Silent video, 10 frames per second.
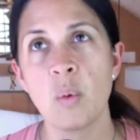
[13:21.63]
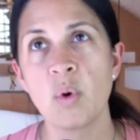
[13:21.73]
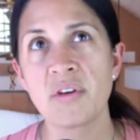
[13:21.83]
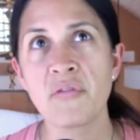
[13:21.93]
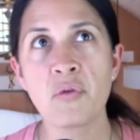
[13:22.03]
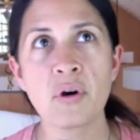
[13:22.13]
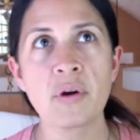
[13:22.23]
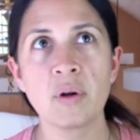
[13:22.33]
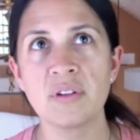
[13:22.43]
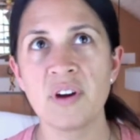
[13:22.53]
With a four
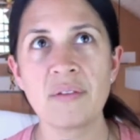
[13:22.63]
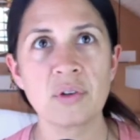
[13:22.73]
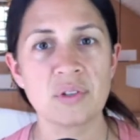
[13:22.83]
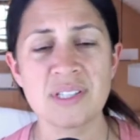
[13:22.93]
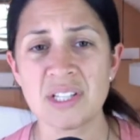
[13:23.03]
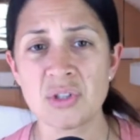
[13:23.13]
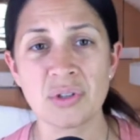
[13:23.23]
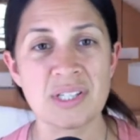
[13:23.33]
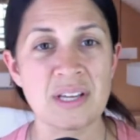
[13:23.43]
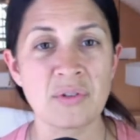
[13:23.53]
year old, a five year old, a six year
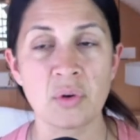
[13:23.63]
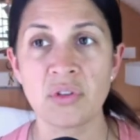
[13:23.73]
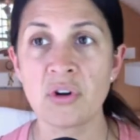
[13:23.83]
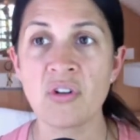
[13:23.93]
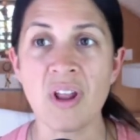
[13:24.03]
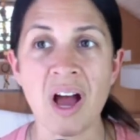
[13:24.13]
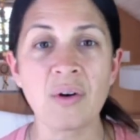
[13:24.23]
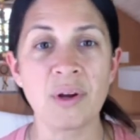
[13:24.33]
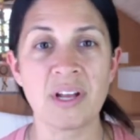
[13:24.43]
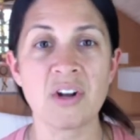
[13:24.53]
old, a seven year old, they're
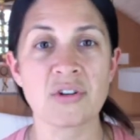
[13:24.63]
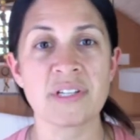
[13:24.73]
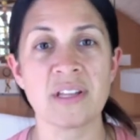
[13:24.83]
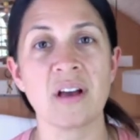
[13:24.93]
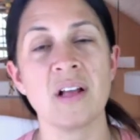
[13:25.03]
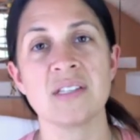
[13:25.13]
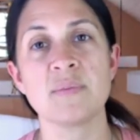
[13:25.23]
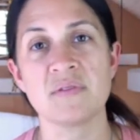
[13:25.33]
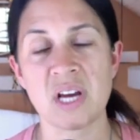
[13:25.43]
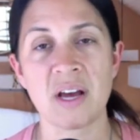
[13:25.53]
not going to understand the
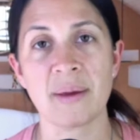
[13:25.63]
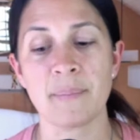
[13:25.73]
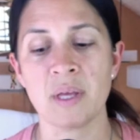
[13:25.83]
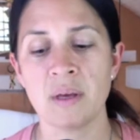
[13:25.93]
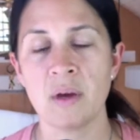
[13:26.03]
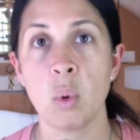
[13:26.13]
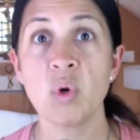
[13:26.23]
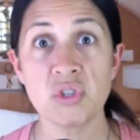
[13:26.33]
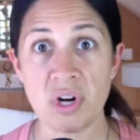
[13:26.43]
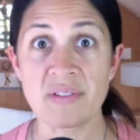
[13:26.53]
concept of time,
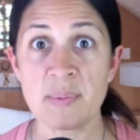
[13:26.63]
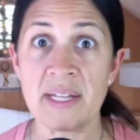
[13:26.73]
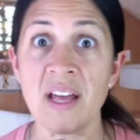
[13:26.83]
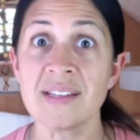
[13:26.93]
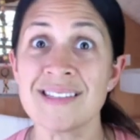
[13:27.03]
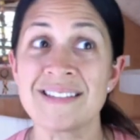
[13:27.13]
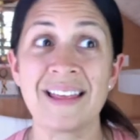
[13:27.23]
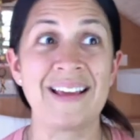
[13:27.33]
which drives me nuts.